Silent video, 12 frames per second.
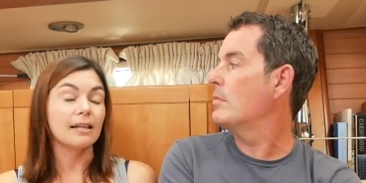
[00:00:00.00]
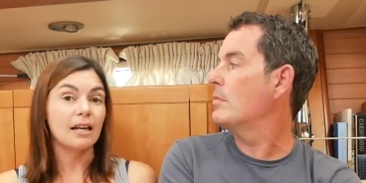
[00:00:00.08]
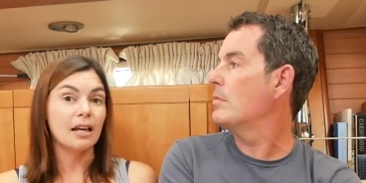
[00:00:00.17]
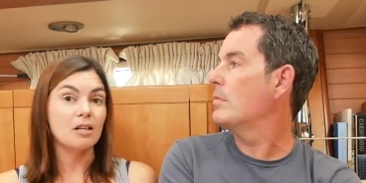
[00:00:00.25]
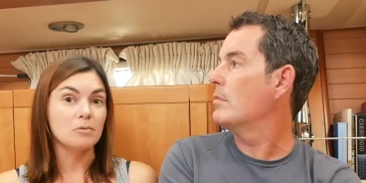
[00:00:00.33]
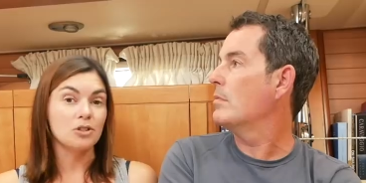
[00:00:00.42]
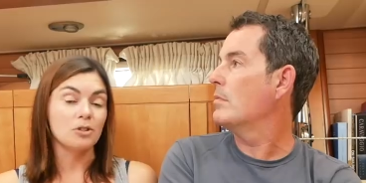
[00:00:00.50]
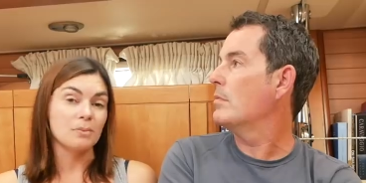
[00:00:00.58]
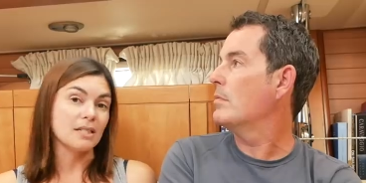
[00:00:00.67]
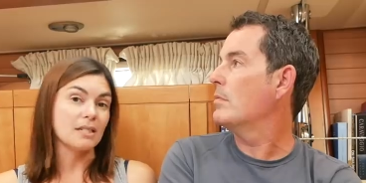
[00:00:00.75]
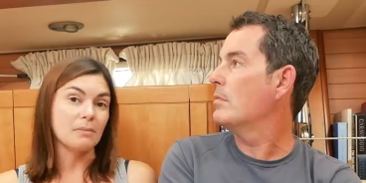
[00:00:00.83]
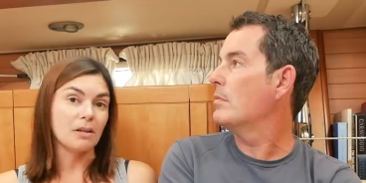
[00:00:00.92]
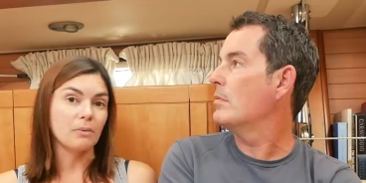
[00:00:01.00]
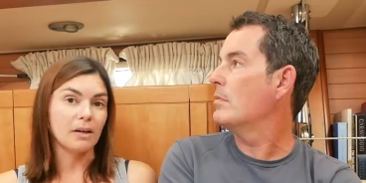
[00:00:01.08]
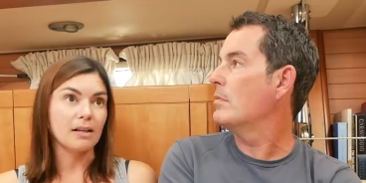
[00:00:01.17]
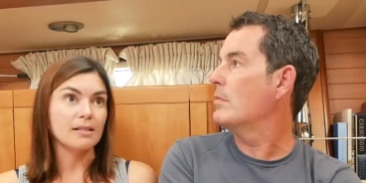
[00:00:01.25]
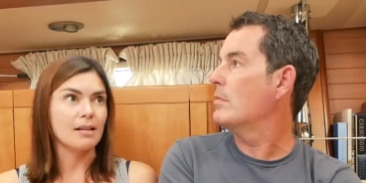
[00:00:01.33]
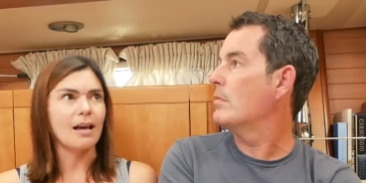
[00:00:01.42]
Speaker 1: Canal du Midi, by the way,
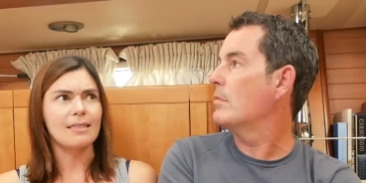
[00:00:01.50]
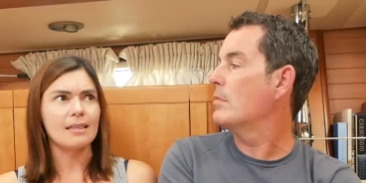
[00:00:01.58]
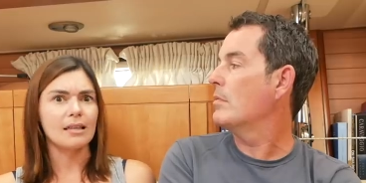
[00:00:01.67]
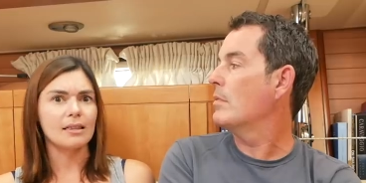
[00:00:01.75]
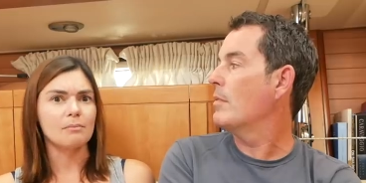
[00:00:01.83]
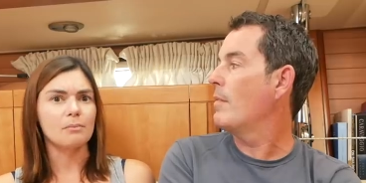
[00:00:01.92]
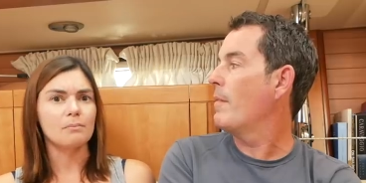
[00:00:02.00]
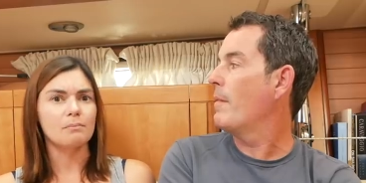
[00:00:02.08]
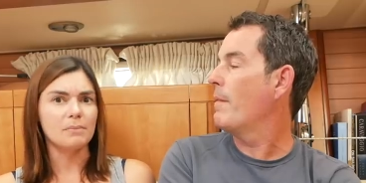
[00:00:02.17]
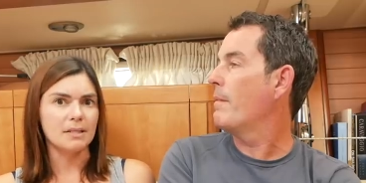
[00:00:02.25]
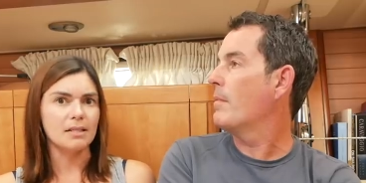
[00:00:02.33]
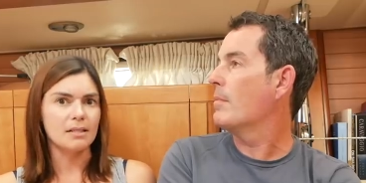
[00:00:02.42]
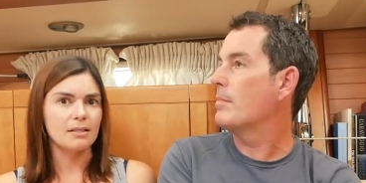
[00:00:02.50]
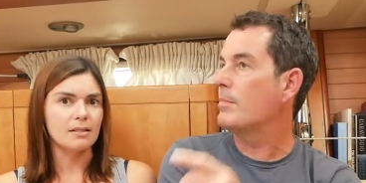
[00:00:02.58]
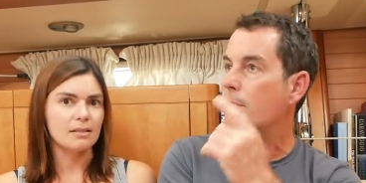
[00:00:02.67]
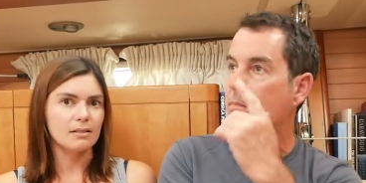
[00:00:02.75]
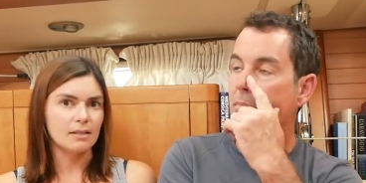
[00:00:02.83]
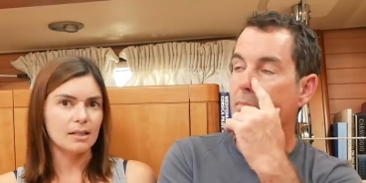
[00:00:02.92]
is, I think, the
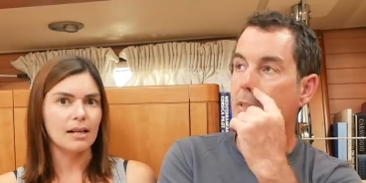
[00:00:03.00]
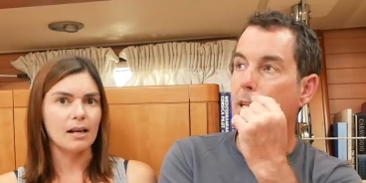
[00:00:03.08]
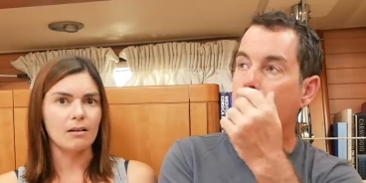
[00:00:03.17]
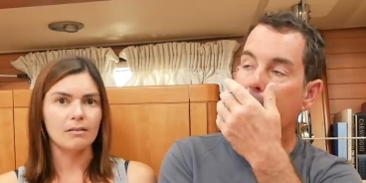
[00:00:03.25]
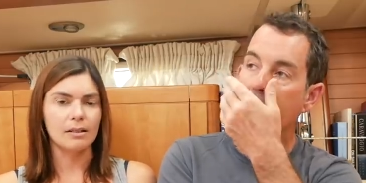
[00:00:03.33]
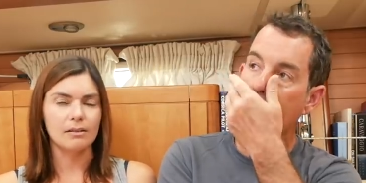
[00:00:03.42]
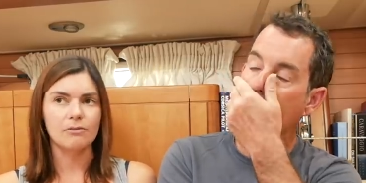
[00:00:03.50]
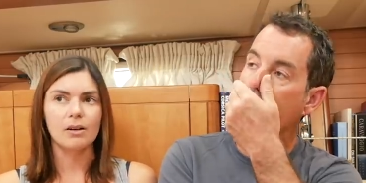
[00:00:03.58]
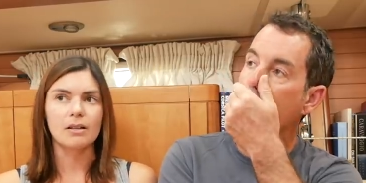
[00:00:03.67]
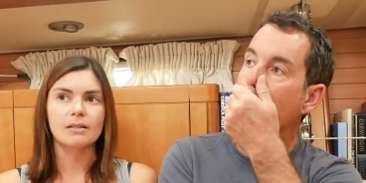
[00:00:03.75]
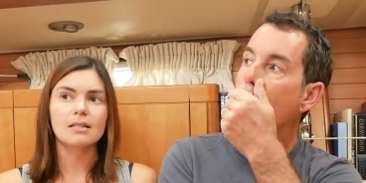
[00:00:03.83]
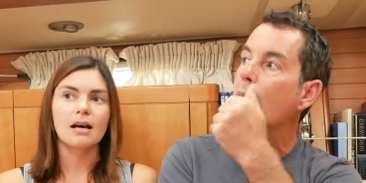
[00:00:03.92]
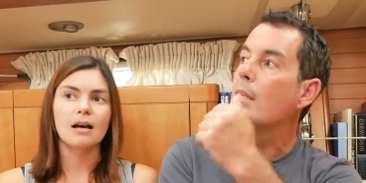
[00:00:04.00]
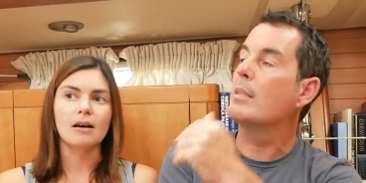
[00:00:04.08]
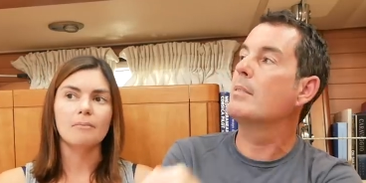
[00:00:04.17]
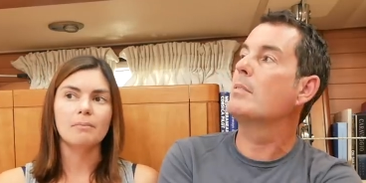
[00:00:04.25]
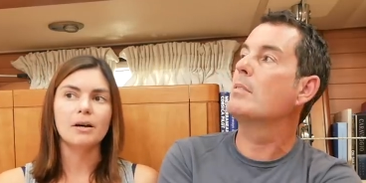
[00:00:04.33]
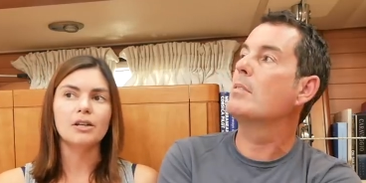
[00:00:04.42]
busiest canal yeah. in France.
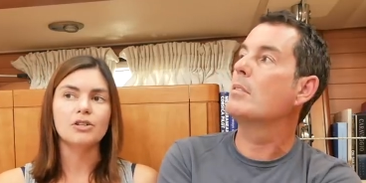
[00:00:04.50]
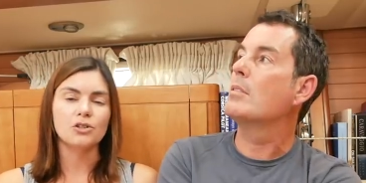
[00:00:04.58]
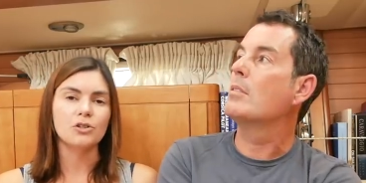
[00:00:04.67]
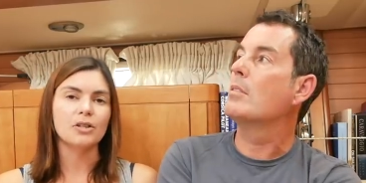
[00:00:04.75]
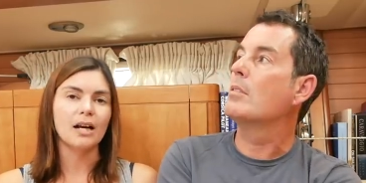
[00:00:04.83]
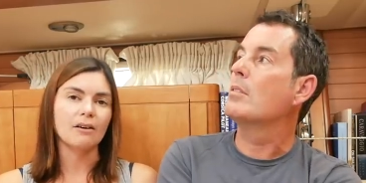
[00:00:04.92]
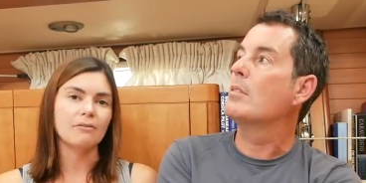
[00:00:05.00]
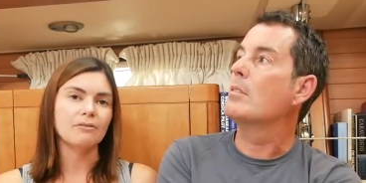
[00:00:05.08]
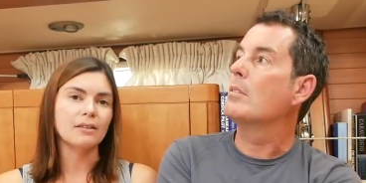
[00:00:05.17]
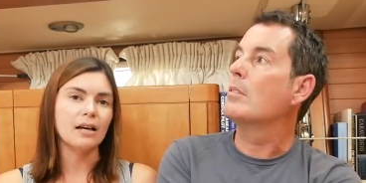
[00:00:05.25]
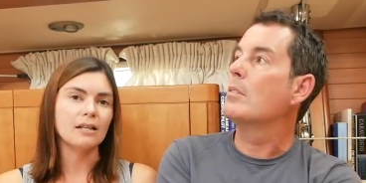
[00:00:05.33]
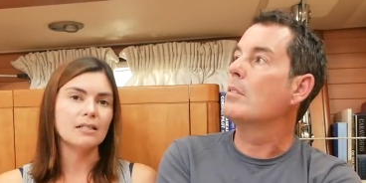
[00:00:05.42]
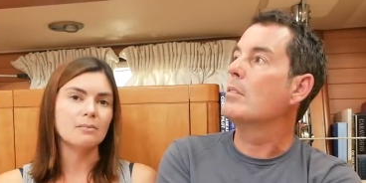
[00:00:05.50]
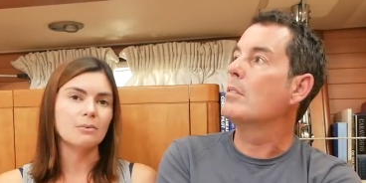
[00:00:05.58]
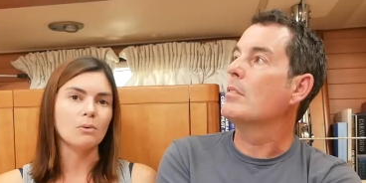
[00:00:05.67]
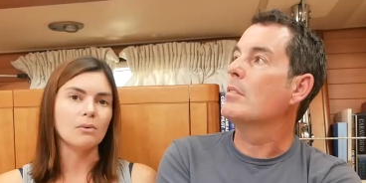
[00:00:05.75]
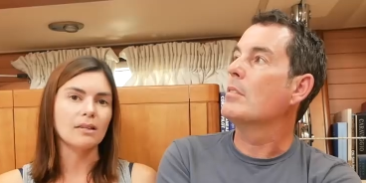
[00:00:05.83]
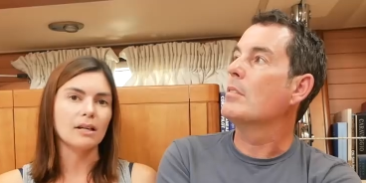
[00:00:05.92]
Um, but you do have that
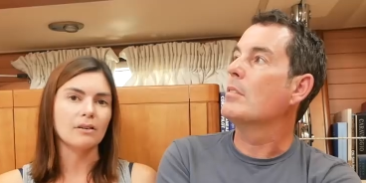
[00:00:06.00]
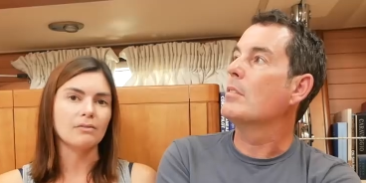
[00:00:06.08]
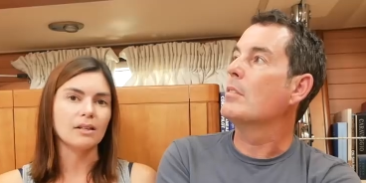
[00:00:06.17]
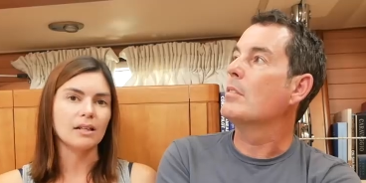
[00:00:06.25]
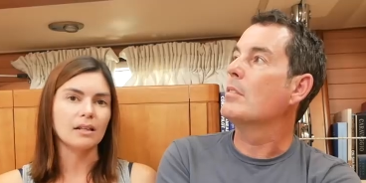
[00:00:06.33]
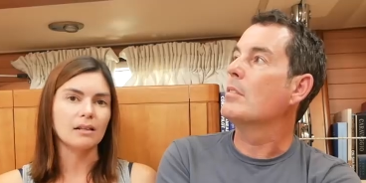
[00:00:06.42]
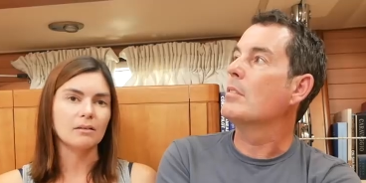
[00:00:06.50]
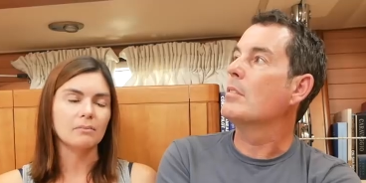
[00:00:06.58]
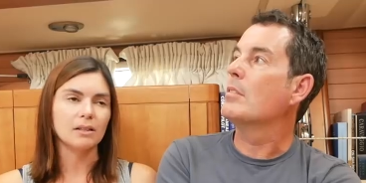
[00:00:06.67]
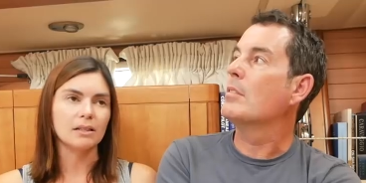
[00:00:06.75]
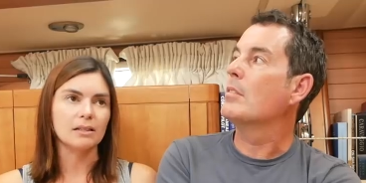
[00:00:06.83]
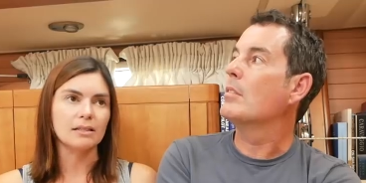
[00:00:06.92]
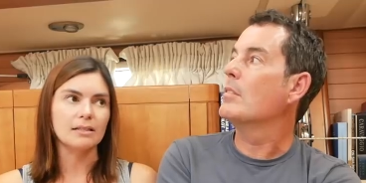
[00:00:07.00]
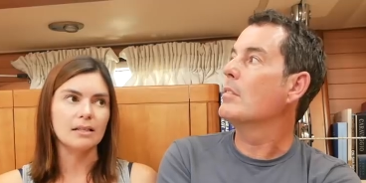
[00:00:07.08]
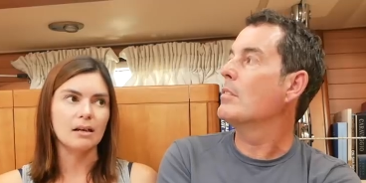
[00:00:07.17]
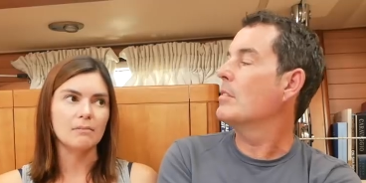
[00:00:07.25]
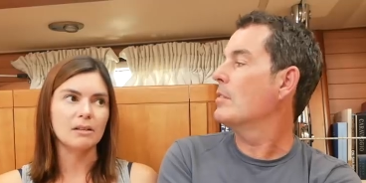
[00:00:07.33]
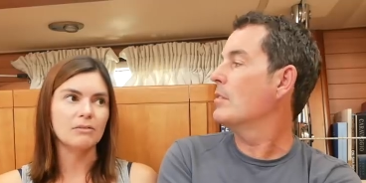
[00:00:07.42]
support there if you need it because
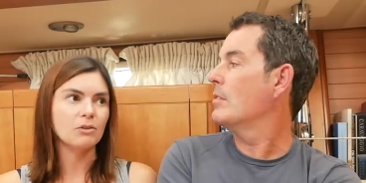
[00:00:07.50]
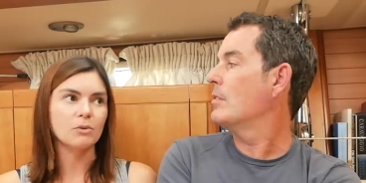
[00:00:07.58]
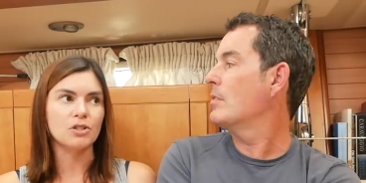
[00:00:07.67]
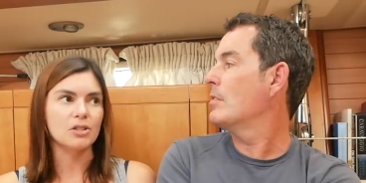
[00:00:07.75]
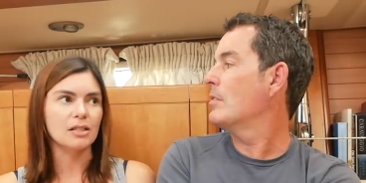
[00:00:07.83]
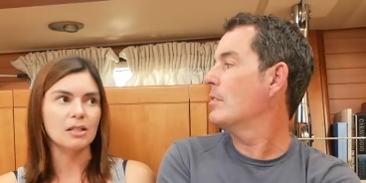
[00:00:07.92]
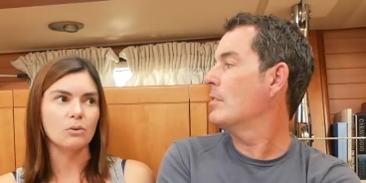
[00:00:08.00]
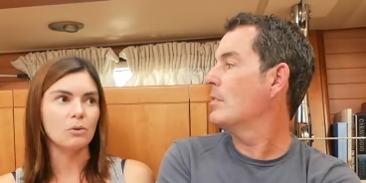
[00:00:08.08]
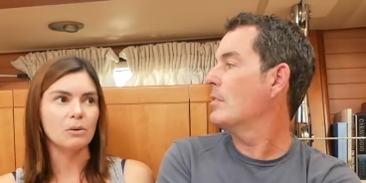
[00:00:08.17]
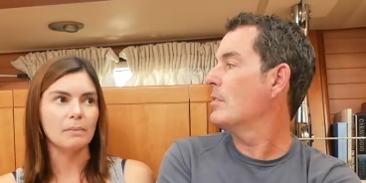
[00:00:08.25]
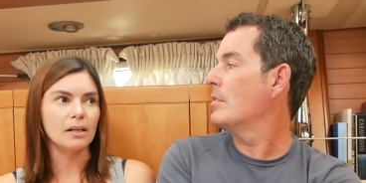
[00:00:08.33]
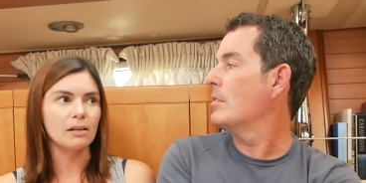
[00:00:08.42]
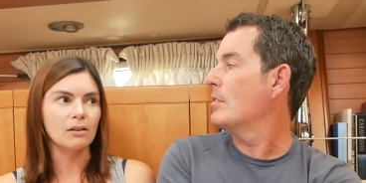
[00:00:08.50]
um, if you were just in the automated